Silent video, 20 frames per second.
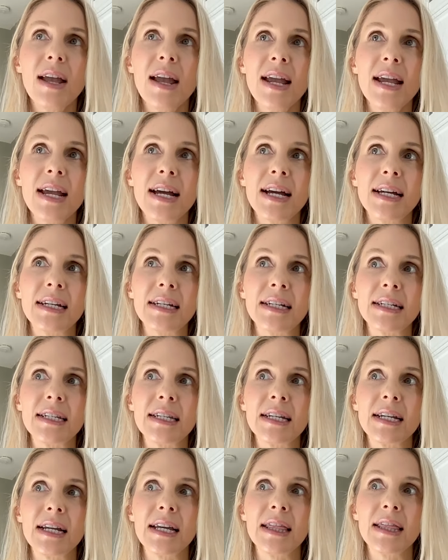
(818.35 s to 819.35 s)

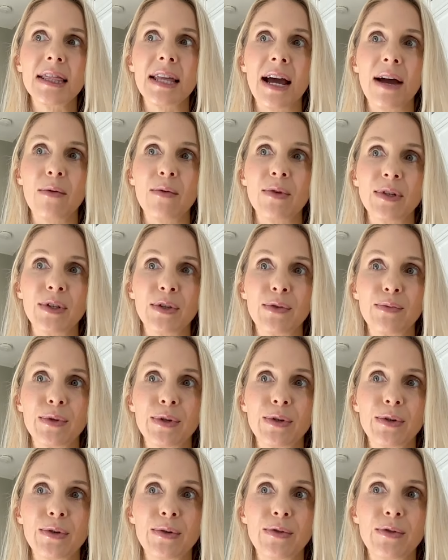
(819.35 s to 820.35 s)
And that was
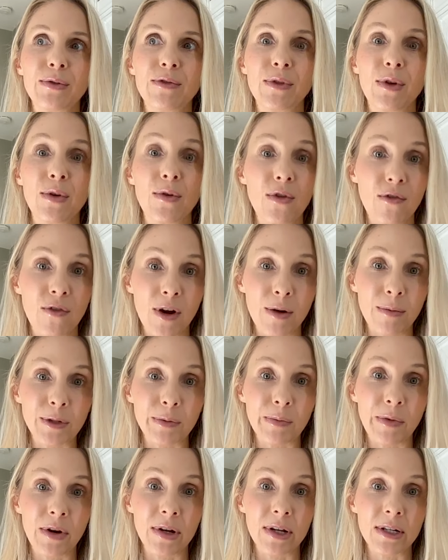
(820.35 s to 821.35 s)
through local
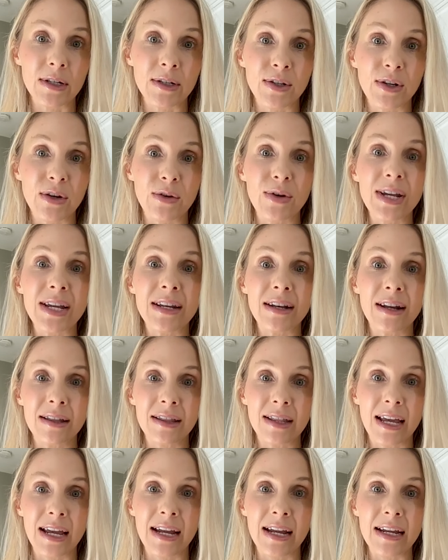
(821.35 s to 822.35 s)
farmers markets. So in
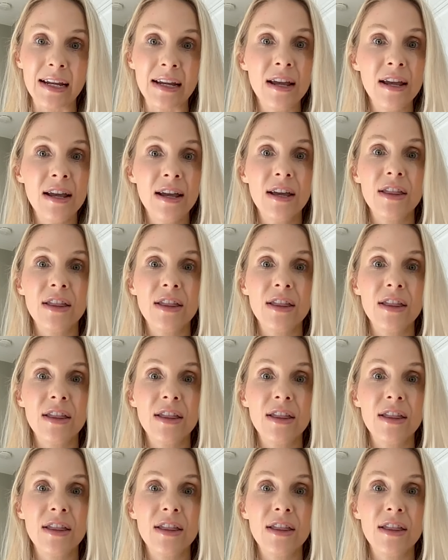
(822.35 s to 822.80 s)
LA,